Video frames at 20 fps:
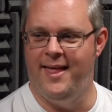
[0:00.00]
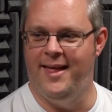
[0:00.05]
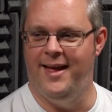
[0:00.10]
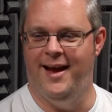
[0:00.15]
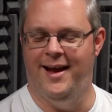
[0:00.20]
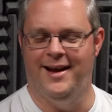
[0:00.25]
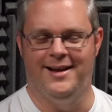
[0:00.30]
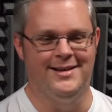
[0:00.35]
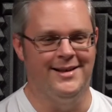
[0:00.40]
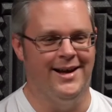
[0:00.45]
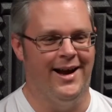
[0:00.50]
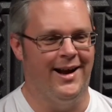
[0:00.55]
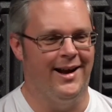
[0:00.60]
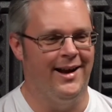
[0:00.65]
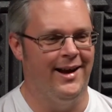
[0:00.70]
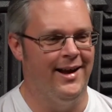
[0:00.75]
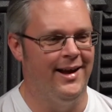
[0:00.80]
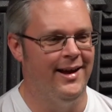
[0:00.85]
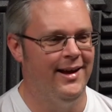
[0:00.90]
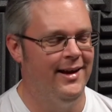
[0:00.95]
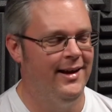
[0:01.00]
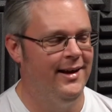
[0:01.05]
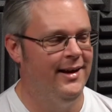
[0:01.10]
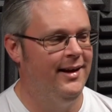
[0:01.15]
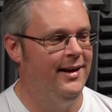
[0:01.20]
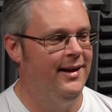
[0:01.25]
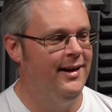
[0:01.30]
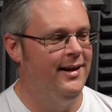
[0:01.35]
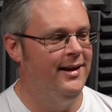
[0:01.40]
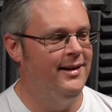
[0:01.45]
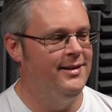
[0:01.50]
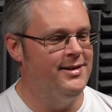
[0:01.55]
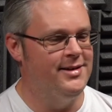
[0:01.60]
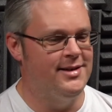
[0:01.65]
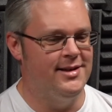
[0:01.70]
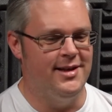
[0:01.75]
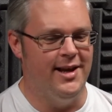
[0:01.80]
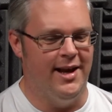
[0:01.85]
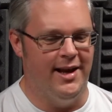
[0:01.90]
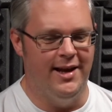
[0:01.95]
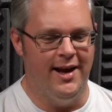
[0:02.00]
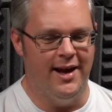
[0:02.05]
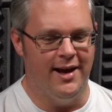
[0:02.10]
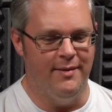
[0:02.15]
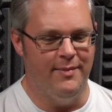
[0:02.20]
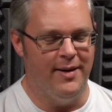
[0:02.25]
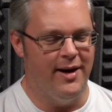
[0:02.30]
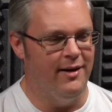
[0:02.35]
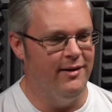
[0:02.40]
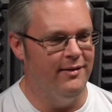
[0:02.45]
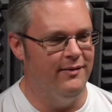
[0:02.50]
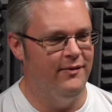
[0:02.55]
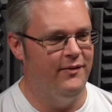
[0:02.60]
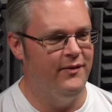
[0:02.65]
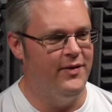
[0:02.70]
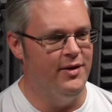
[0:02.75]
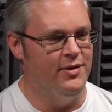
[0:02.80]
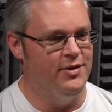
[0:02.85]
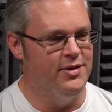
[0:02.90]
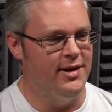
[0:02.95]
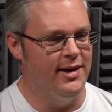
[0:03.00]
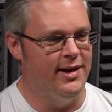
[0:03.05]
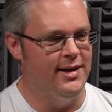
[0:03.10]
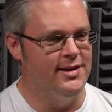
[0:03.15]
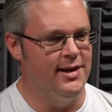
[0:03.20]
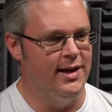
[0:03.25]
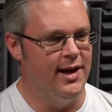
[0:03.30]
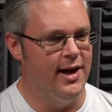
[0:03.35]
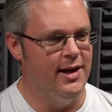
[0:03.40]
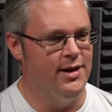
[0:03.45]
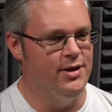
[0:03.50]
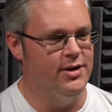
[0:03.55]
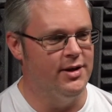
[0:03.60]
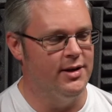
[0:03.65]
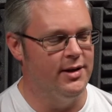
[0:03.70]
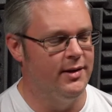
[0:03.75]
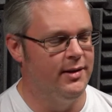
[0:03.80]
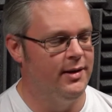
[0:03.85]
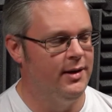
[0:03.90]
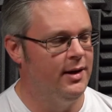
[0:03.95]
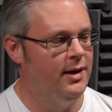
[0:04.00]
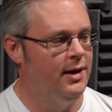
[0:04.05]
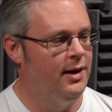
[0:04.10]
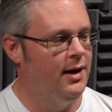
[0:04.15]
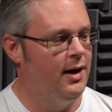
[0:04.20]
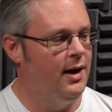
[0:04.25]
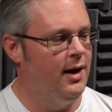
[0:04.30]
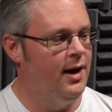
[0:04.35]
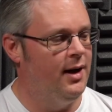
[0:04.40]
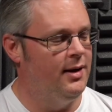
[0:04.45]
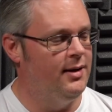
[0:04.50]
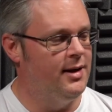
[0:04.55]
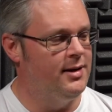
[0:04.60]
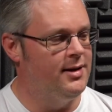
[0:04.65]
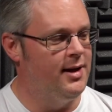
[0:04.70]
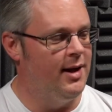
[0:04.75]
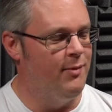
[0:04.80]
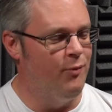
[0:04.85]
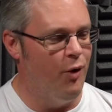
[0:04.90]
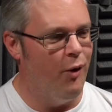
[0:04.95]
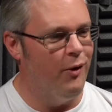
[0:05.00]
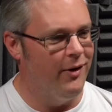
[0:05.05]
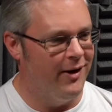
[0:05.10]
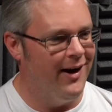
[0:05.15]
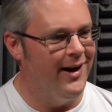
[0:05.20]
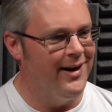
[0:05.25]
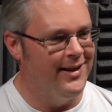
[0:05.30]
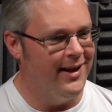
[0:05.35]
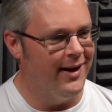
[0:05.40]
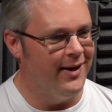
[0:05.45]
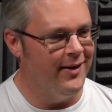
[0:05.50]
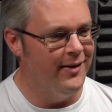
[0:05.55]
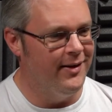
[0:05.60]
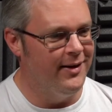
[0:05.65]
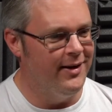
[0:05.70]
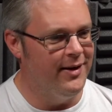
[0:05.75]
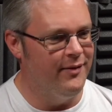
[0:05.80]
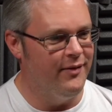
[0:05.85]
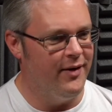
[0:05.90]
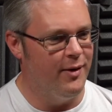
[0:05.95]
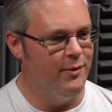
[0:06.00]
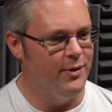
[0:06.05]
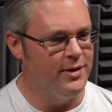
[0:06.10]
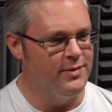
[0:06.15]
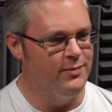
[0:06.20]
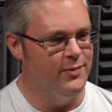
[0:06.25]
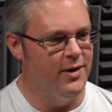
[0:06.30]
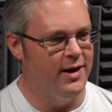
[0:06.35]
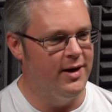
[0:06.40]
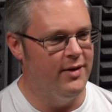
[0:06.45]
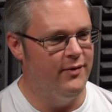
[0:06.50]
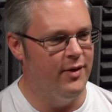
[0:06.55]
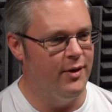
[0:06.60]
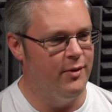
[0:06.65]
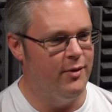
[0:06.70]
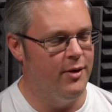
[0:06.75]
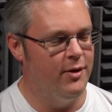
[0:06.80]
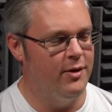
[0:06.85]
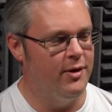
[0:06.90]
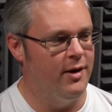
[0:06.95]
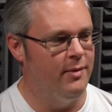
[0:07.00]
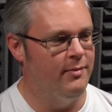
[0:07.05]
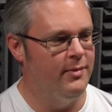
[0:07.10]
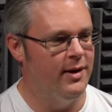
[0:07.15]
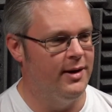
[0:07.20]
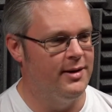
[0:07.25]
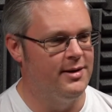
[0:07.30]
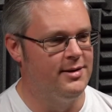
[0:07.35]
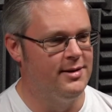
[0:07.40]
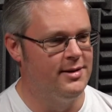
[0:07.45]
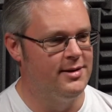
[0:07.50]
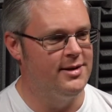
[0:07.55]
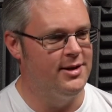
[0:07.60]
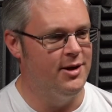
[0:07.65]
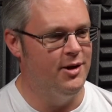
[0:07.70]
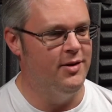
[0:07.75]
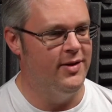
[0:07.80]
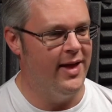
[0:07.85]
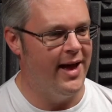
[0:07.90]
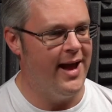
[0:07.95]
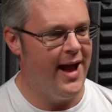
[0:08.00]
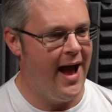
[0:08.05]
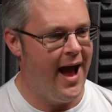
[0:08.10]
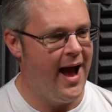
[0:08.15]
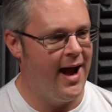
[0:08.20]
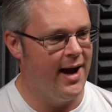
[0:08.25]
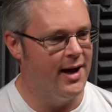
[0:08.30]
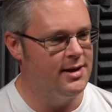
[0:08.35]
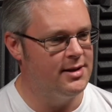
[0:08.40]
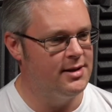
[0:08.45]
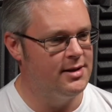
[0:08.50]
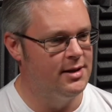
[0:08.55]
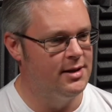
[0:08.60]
Yeah, exactly. Just thinking about future litigation. They're thinking, what would I do if I wasn't working for Qualcomm? I'd sue they ass.